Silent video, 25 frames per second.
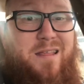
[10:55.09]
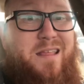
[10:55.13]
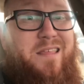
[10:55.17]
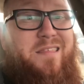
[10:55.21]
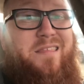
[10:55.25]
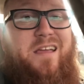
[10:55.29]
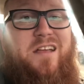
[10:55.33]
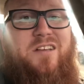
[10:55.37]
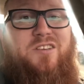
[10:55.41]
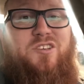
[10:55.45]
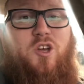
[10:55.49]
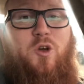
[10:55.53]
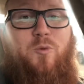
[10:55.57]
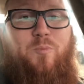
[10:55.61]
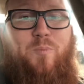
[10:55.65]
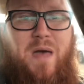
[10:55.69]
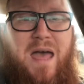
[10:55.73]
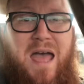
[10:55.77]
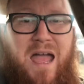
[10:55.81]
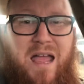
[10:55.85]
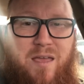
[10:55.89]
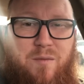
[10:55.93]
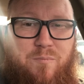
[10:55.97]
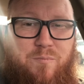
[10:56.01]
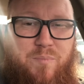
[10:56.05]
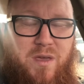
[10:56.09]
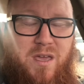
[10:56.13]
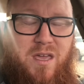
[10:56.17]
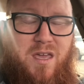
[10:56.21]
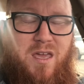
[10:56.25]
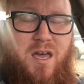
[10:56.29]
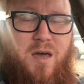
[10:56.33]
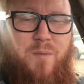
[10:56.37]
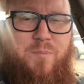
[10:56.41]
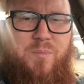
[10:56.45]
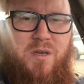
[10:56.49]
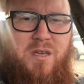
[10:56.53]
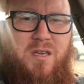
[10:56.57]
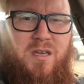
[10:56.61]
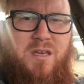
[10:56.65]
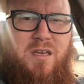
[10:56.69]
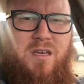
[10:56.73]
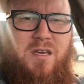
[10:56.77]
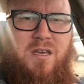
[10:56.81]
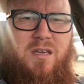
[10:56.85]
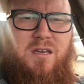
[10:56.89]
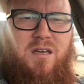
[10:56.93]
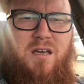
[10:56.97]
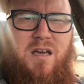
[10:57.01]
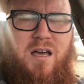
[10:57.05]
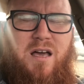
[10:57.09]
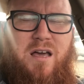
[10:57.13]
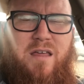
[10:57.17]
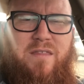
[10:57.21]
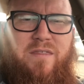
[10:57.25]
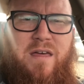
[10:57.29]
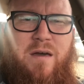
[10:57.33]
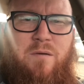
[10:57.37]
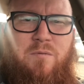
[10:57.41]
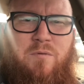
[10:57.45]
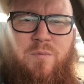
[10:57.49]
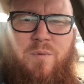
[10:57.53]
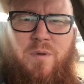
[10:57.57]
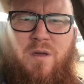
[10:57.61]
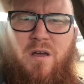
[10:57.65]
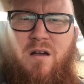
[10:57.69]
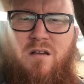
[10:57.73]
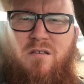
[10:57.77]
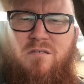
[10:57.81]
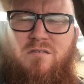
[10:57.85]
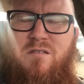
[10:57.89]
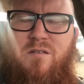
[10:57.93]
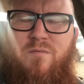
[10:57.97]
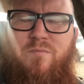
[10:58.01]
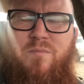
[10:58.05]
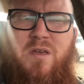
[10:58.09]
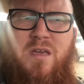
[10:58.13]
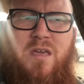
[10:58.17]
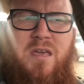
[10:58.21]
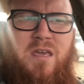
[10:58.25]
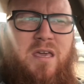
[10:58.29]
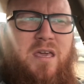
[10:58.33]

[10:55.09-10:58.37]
Anything I should go back and pick up? That would be awesome.